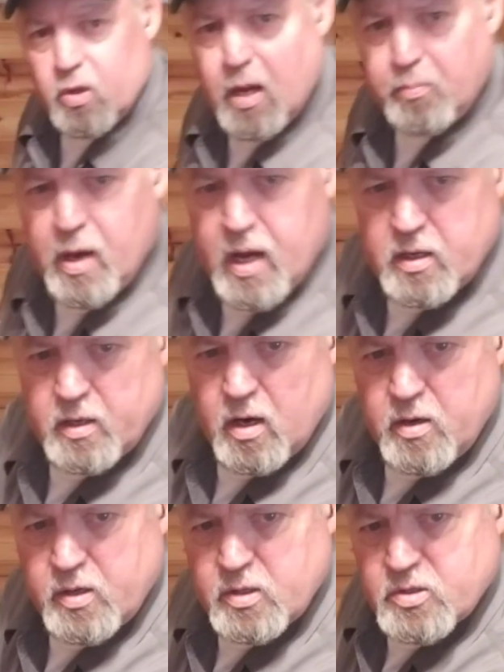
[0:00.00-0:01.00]
that back
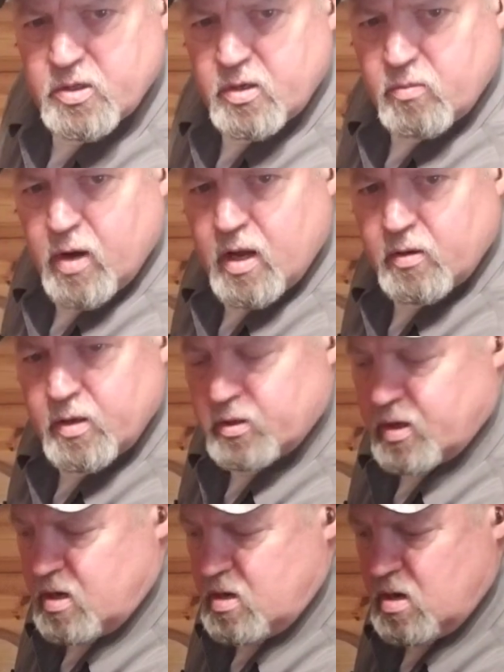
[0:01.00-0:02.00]
there. You can see the round
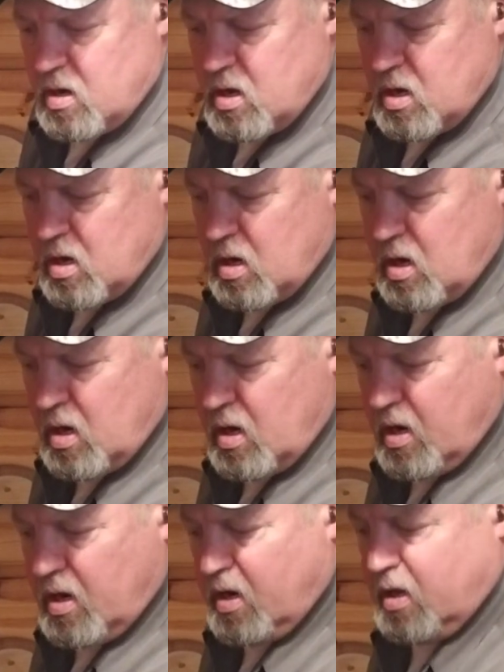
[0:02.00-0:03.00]
in there.
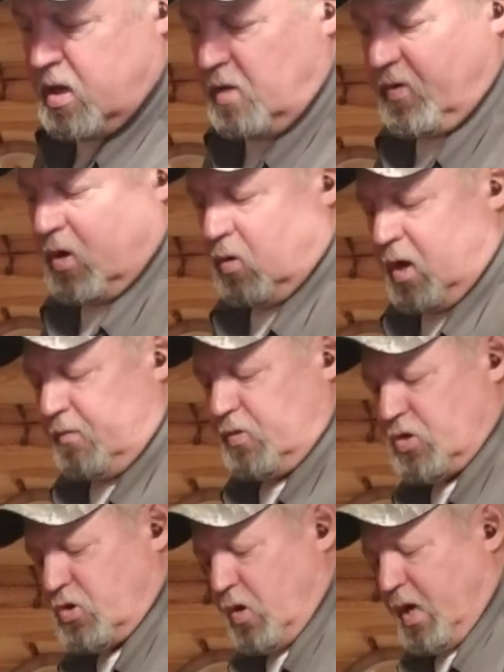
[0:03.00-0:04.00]
If you don't have
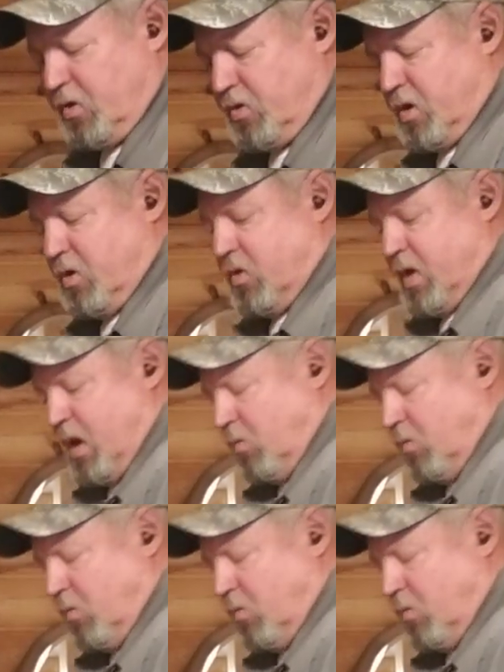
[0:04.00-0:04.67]
the strength to do that